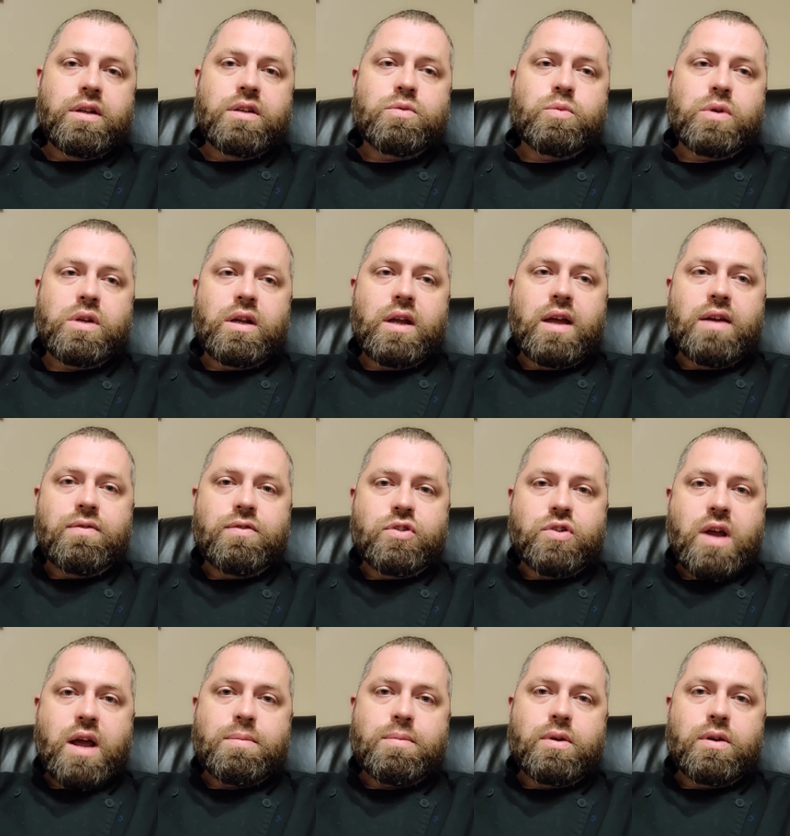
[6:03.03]
is when you have
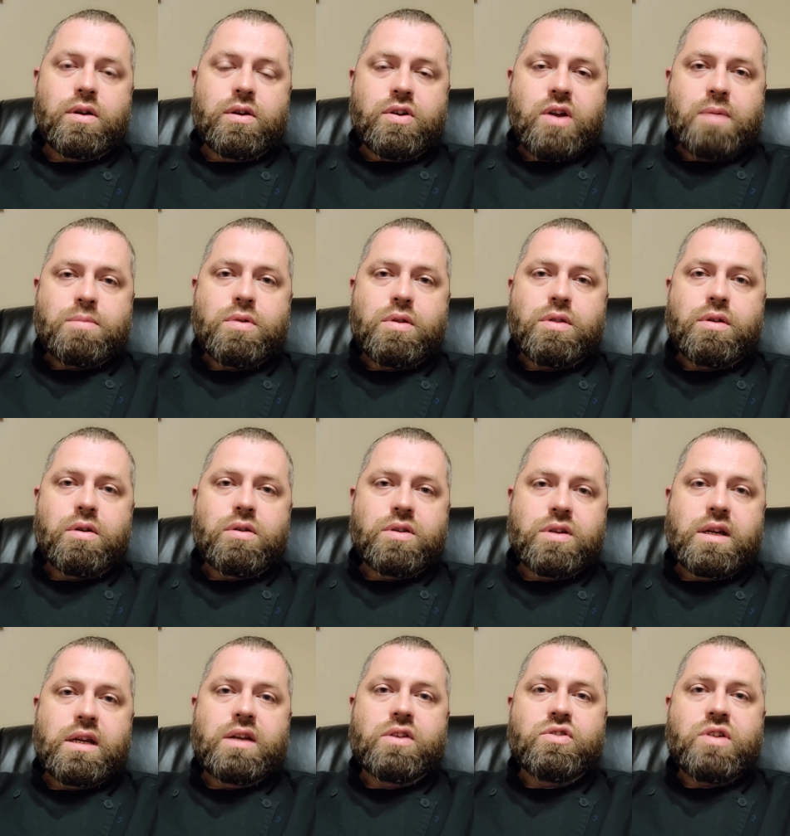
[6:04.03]
chap chapter
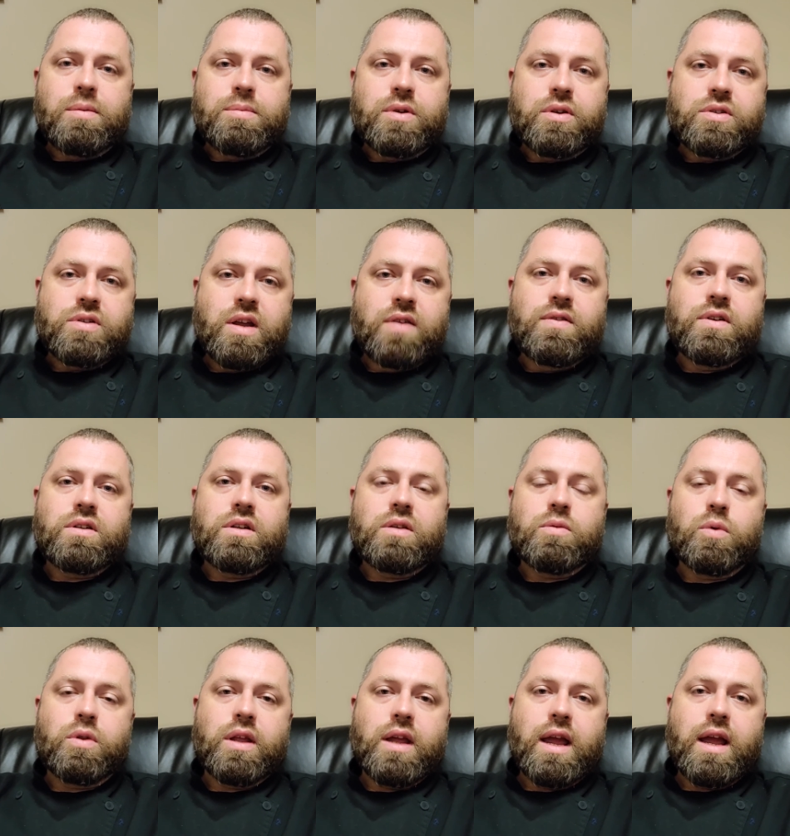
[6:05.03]
13, chapter 17,
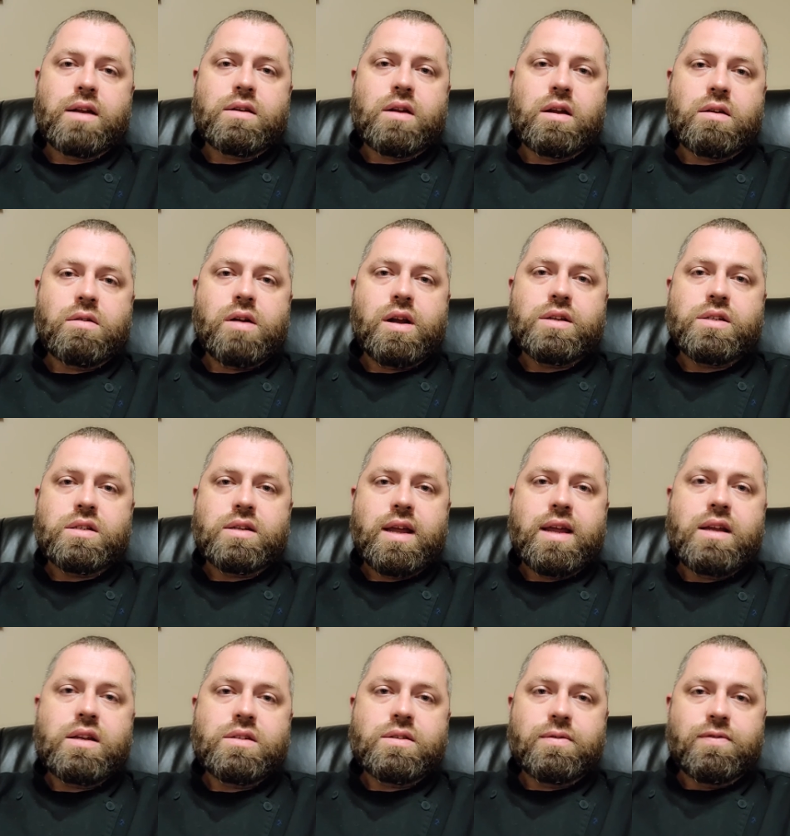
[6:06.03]
where the Antichrist
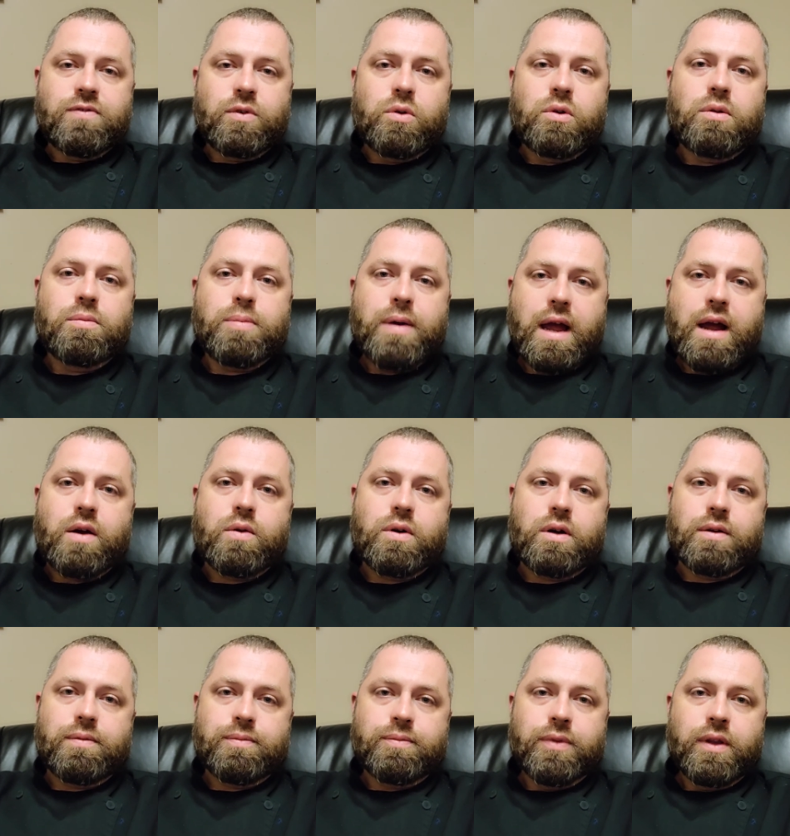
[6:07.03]
takes full
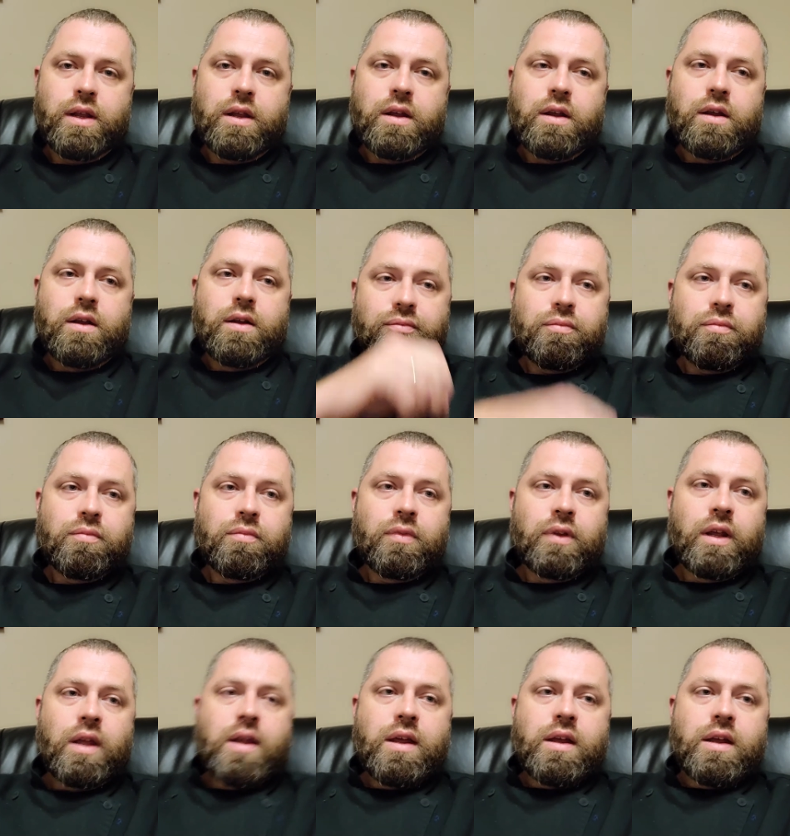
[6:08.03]
power.
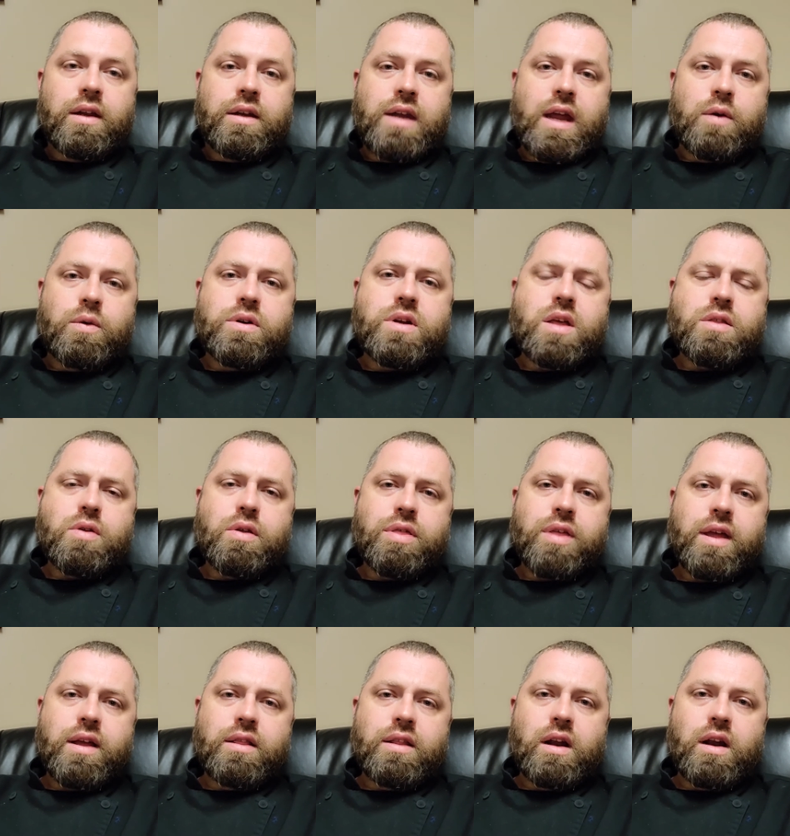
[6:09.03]
Now, another
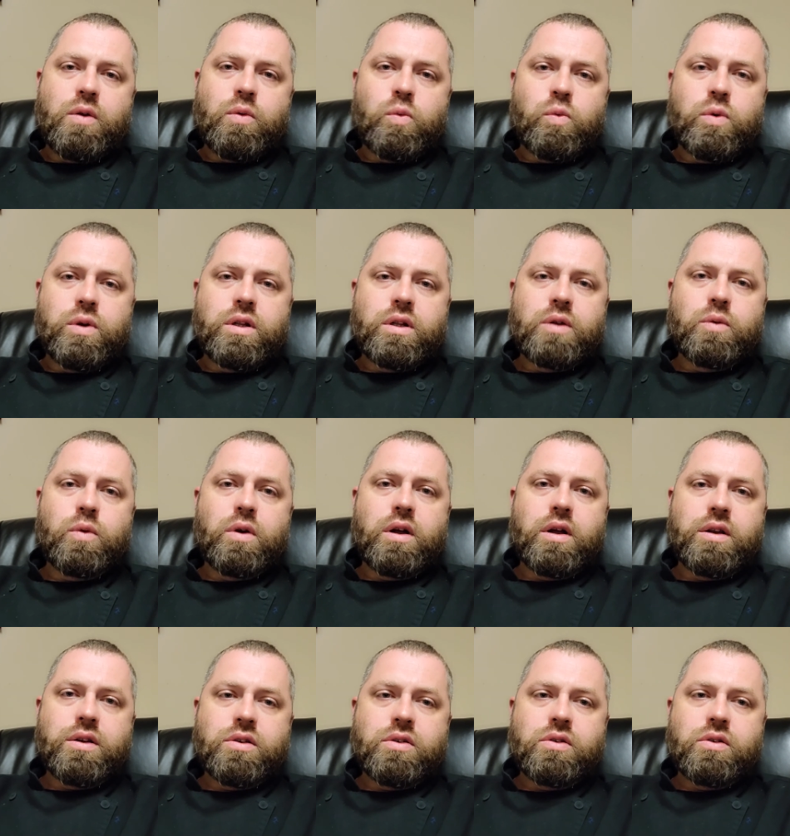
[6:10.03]
thing that I really
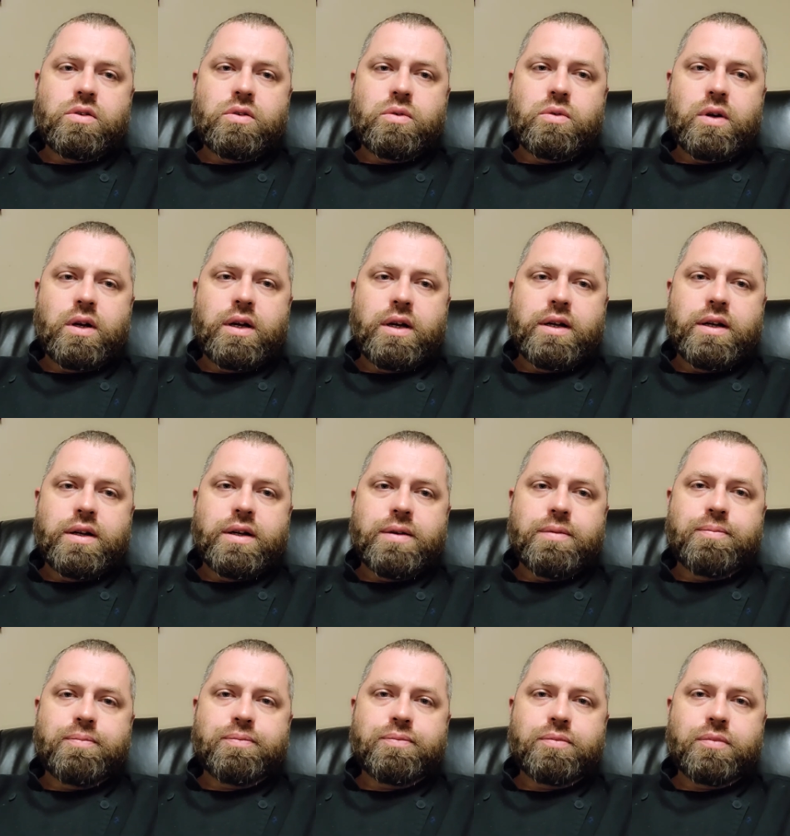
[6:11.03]
want to
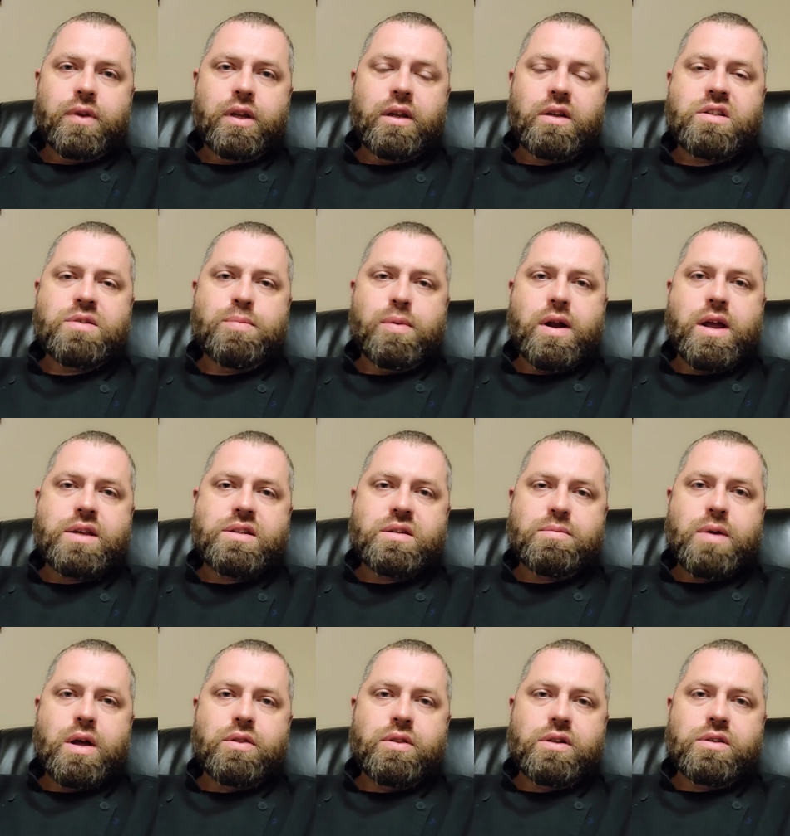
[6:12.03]
um, express
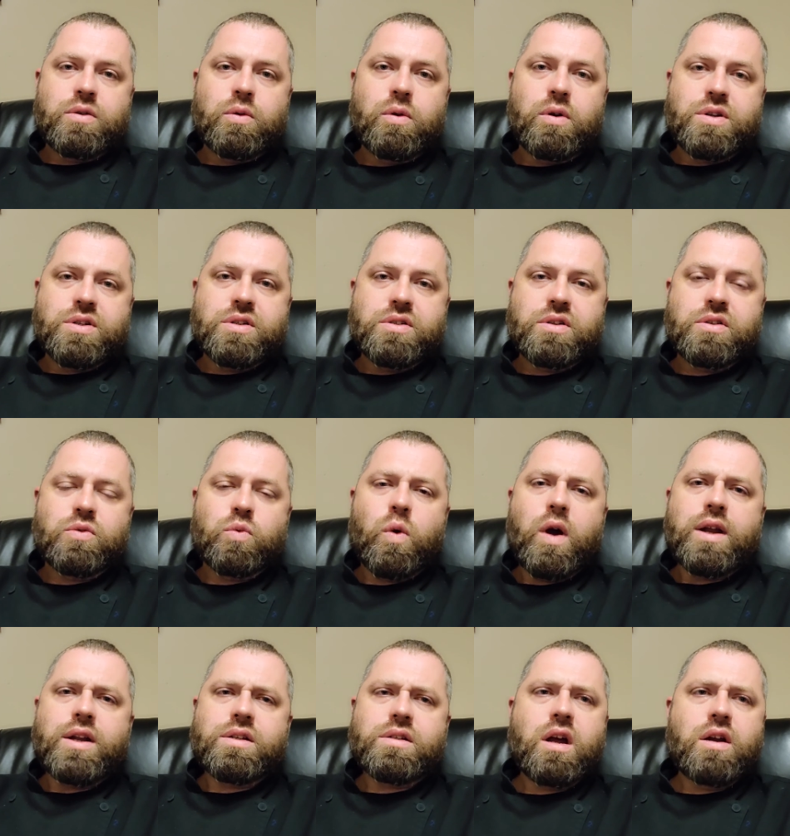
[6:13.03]
about these horses is
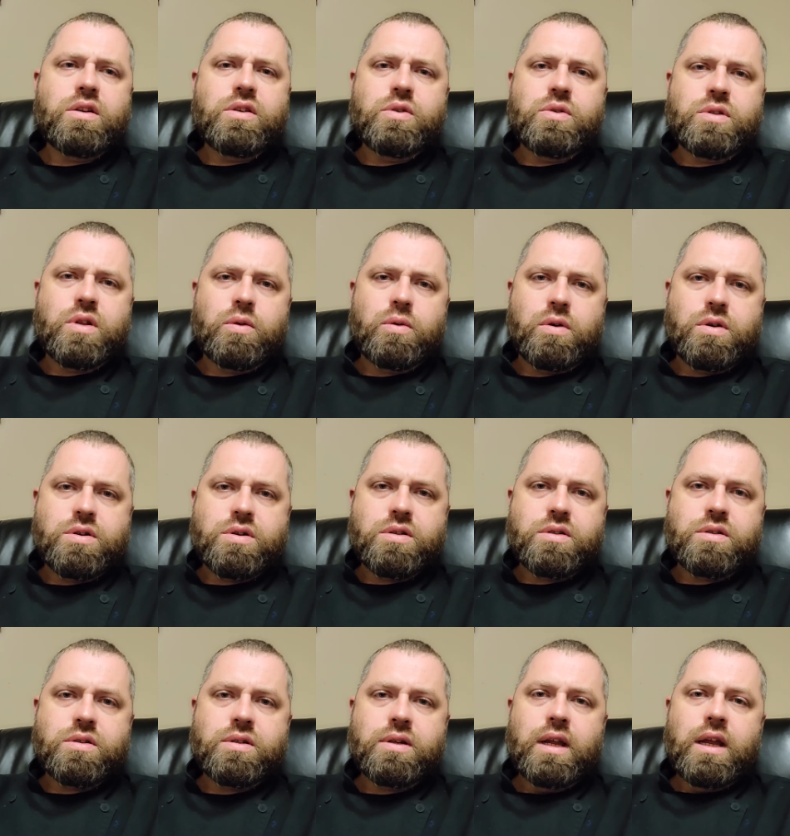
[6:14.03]
why does God use the
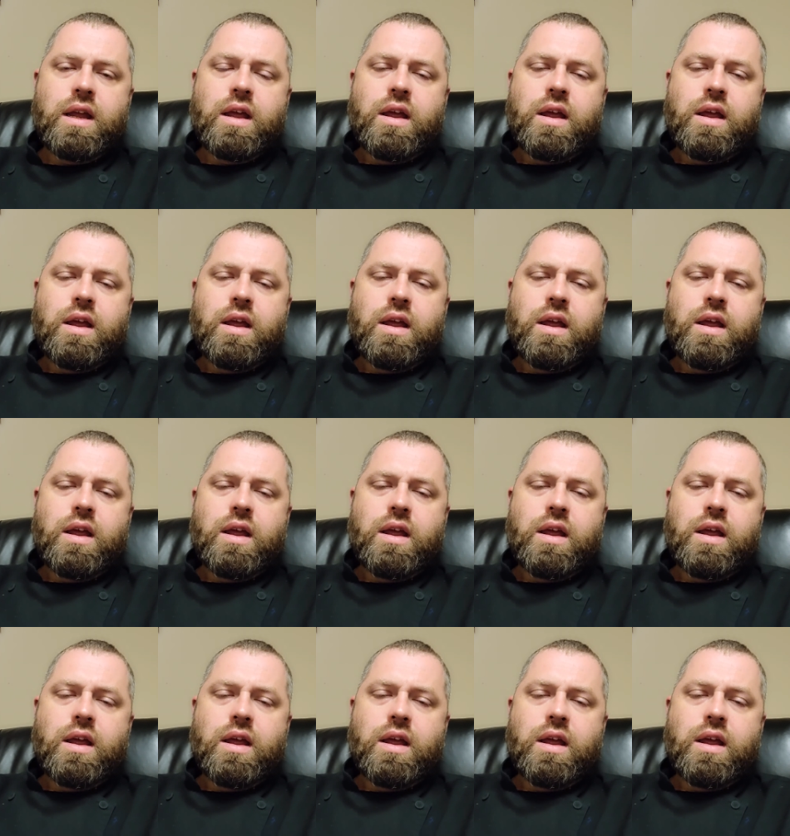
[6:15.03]
horses?